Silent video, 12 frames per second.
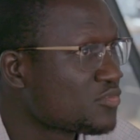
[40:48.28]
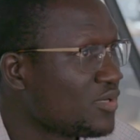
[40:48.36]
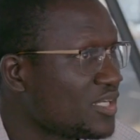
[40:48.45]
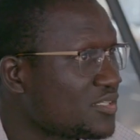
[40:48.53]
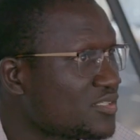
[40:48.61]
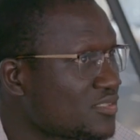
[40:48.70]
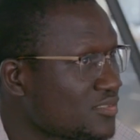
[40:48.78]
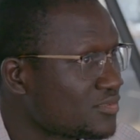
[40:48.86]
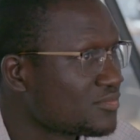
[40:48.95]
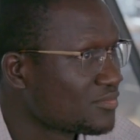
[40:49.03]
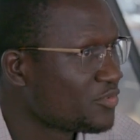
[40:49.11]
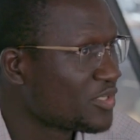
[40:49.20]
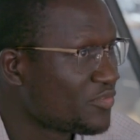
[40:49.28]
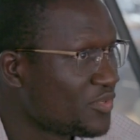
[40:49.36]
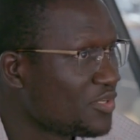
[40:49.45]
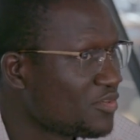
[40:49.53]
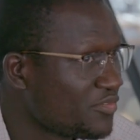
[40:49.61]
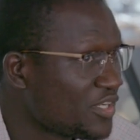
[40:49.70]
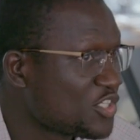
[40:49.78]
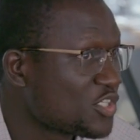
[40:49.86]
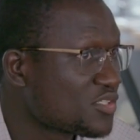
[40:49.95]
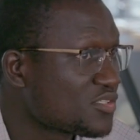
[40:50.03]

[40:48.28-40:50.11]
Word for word: why it's one of the innovations.